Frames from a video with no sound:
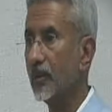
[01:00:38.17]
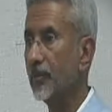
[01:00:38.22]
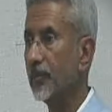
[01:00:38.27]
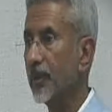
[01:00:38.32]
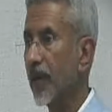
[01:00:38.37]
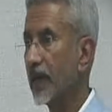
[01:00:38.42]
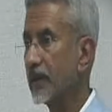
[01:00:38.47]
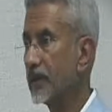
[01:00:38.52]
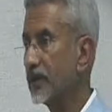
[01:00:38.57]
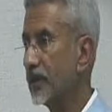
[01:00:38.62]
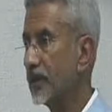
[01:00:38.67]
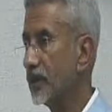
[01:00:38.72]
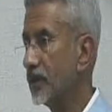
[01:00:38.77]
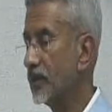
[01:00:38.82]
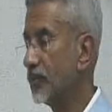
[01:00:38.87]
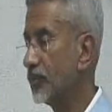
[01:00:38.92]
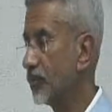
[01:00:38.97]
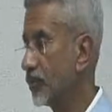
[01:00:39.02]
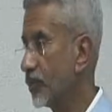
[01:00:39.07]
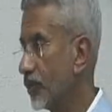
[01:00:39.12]

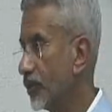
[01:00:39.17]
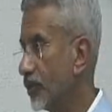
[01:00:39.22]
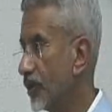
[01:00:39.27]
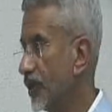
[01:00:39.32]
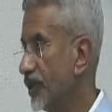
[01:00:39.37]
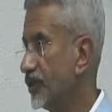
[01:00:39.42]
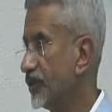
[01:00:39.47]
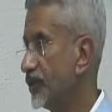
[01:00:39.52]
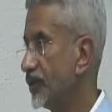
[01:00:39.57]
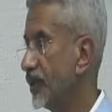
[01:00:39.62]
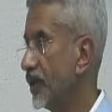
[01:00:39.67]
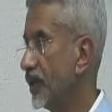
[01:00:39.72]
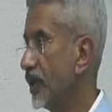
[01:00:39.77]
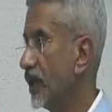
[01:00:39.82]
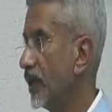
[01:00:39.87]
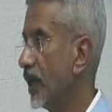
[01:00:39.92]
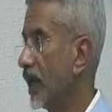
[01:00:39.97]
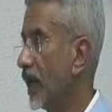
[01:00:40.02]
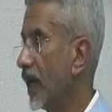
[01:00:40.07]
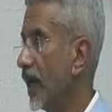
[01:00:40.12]
Practical progress
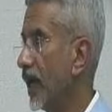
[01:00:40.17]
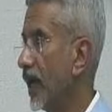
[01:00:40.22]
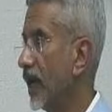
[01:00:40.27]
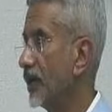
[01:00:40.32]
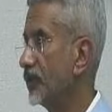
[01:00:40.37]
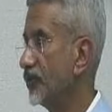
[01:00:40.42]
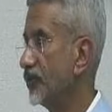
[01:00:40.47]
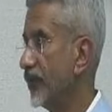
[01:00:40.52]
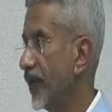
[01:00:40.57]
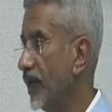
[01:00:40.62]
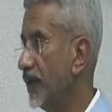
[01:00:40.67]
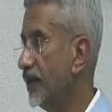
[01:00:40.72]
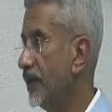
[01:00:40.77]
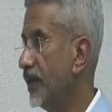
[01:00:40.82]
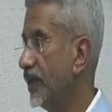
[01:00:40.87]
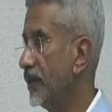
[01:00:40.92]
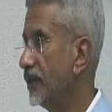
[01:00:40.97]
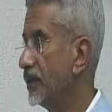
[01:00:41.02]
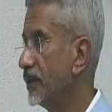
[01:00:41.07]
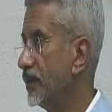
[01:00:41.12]
has
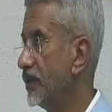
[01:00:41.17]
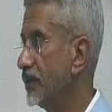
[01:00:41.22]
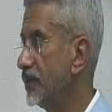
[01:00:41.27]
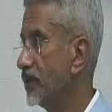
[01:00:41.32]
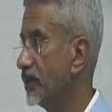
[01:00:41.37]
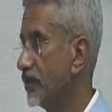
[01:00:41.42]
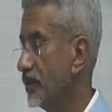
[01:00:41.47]
validated